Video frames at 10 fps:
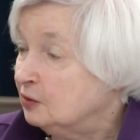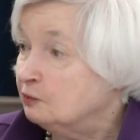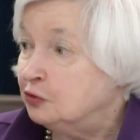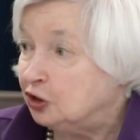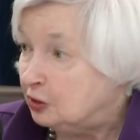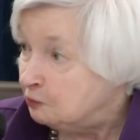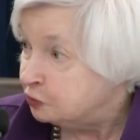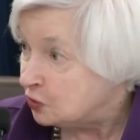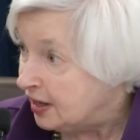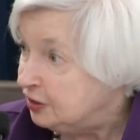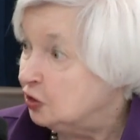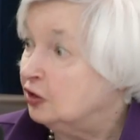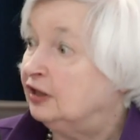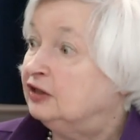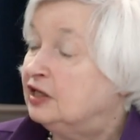put a brake
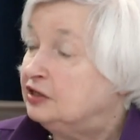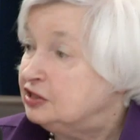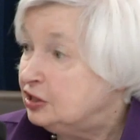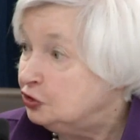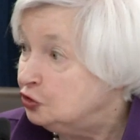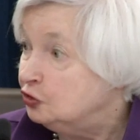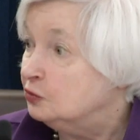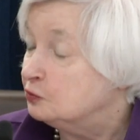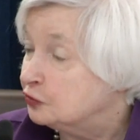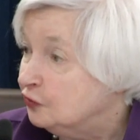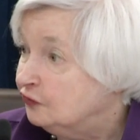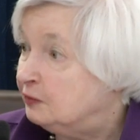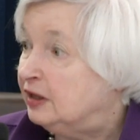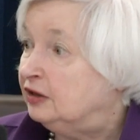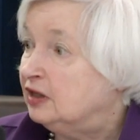on continued
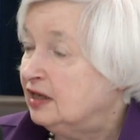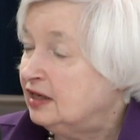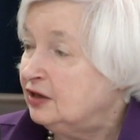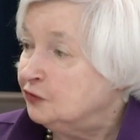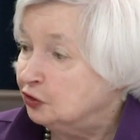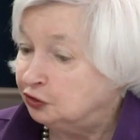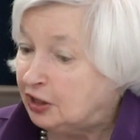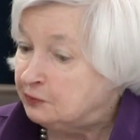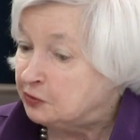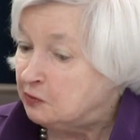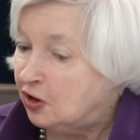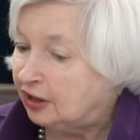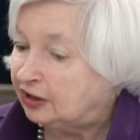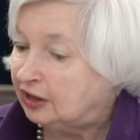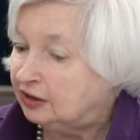improvement in the labor
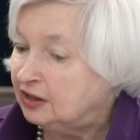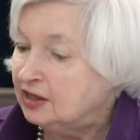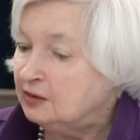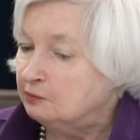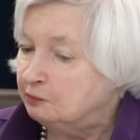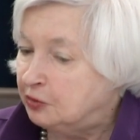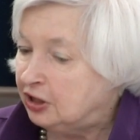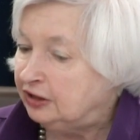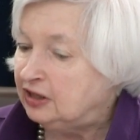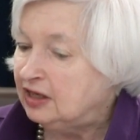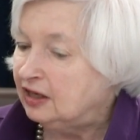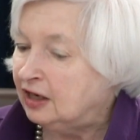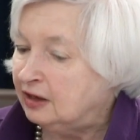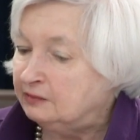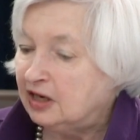market, but
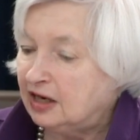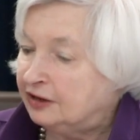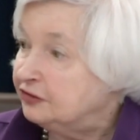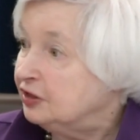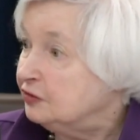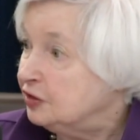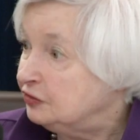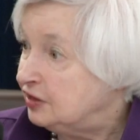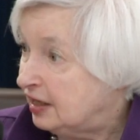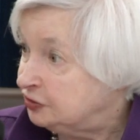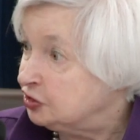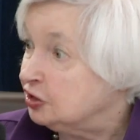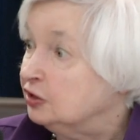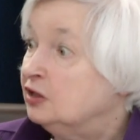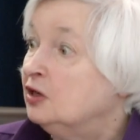I think that that's
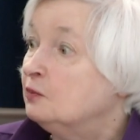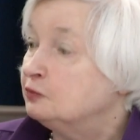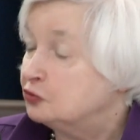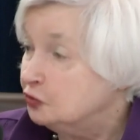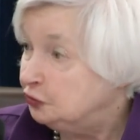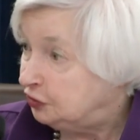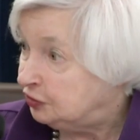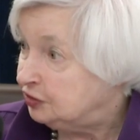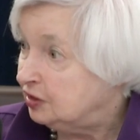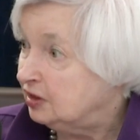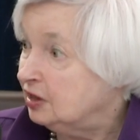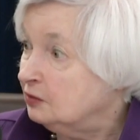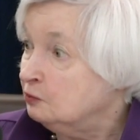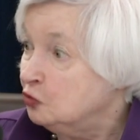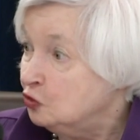a prudent
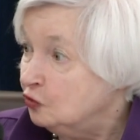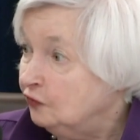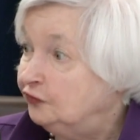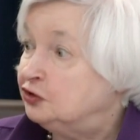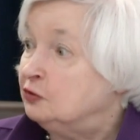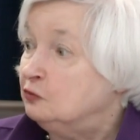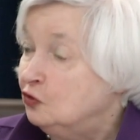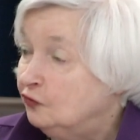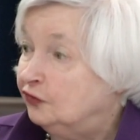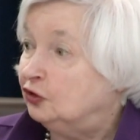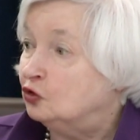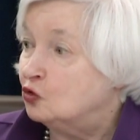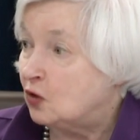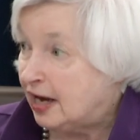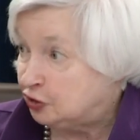move, to move in a
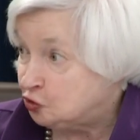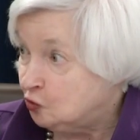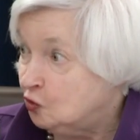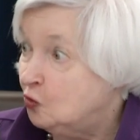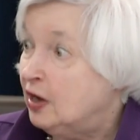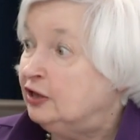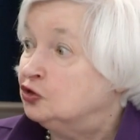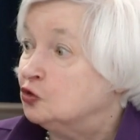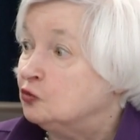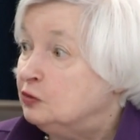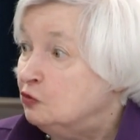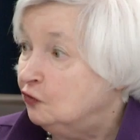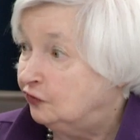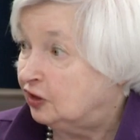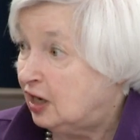gradual way to
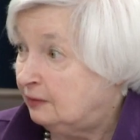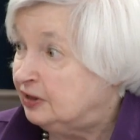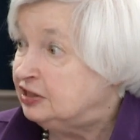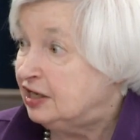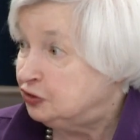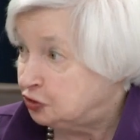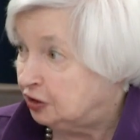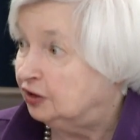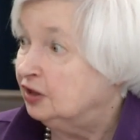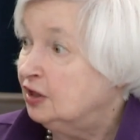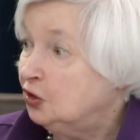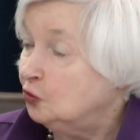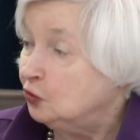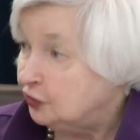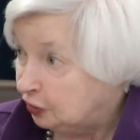remove accommodation,
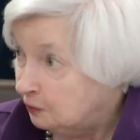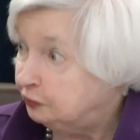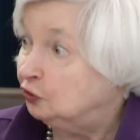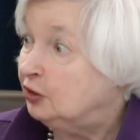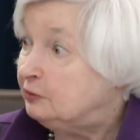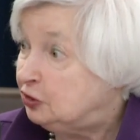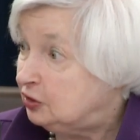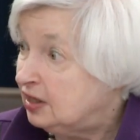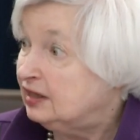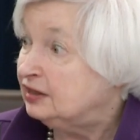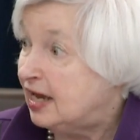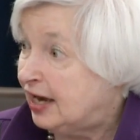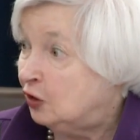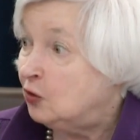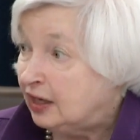with unemployment
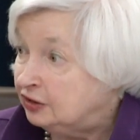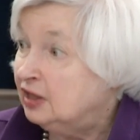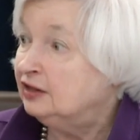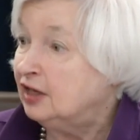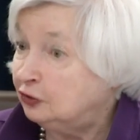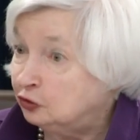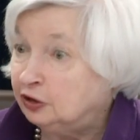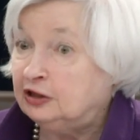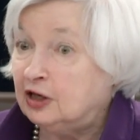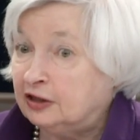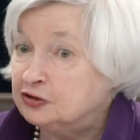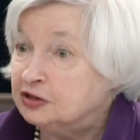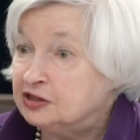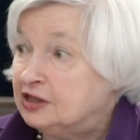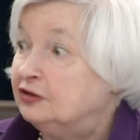now, and not only, I should
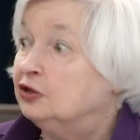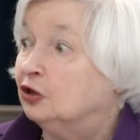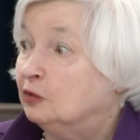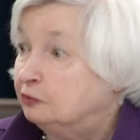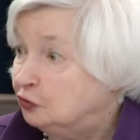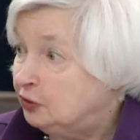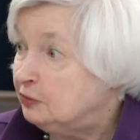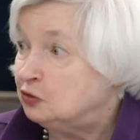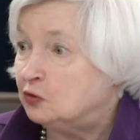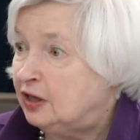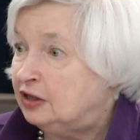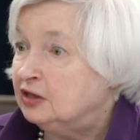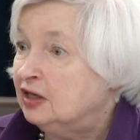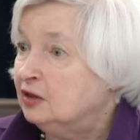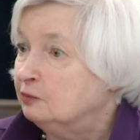say, the unemployment rate,
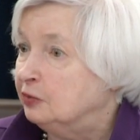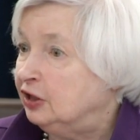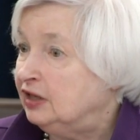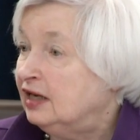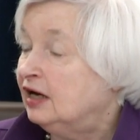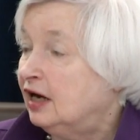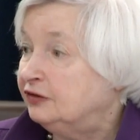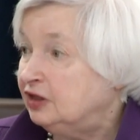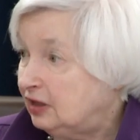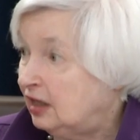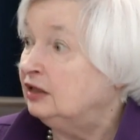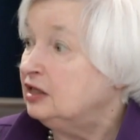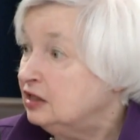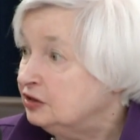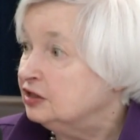but I think
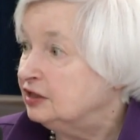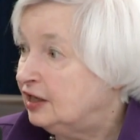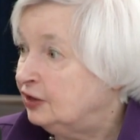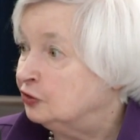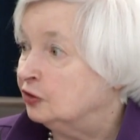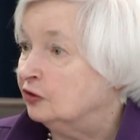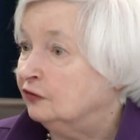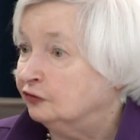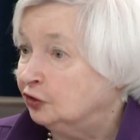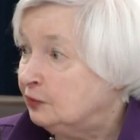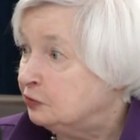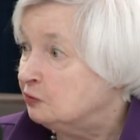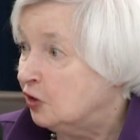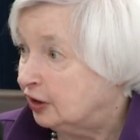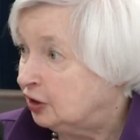any indicator of labor
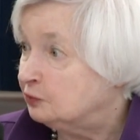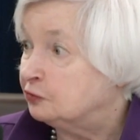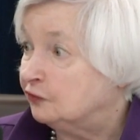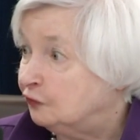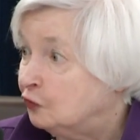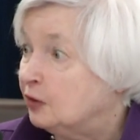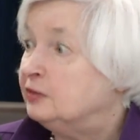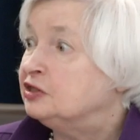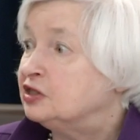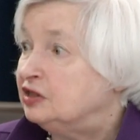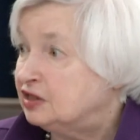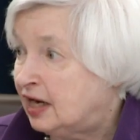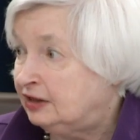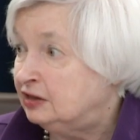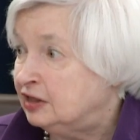market performance and
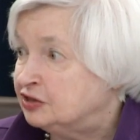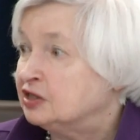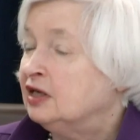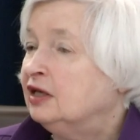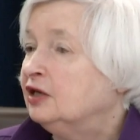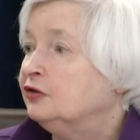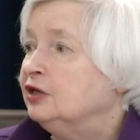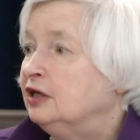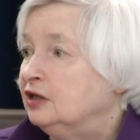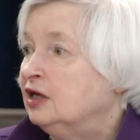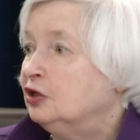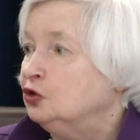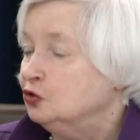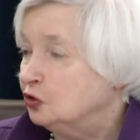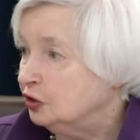tightness that
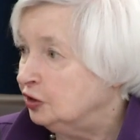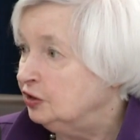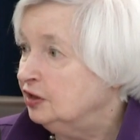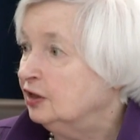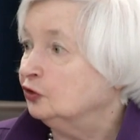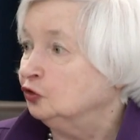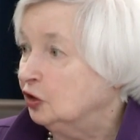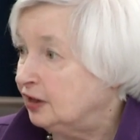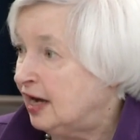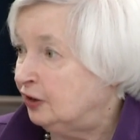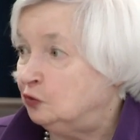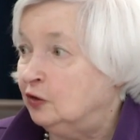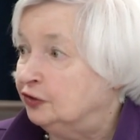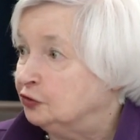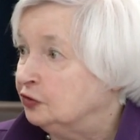you could look at,
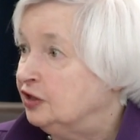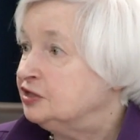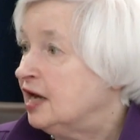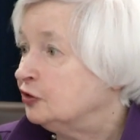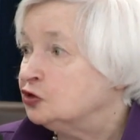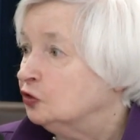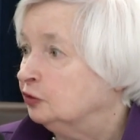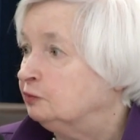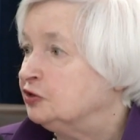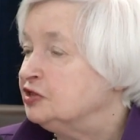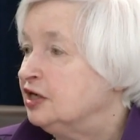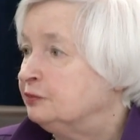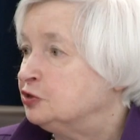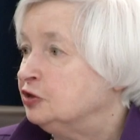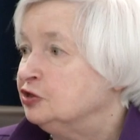whether it's household
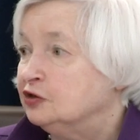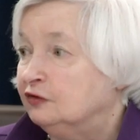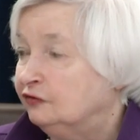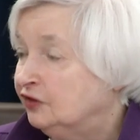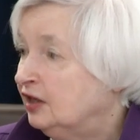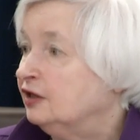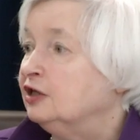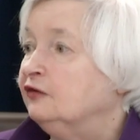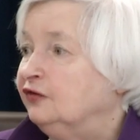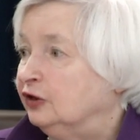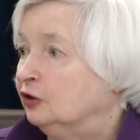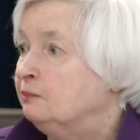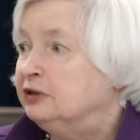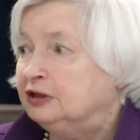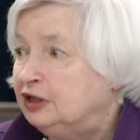perceptions of the
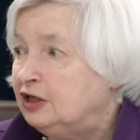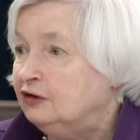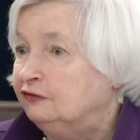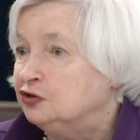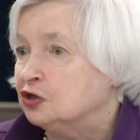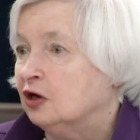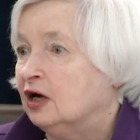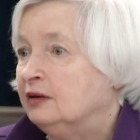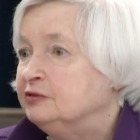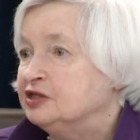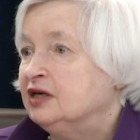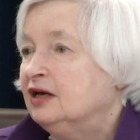availability of jobs,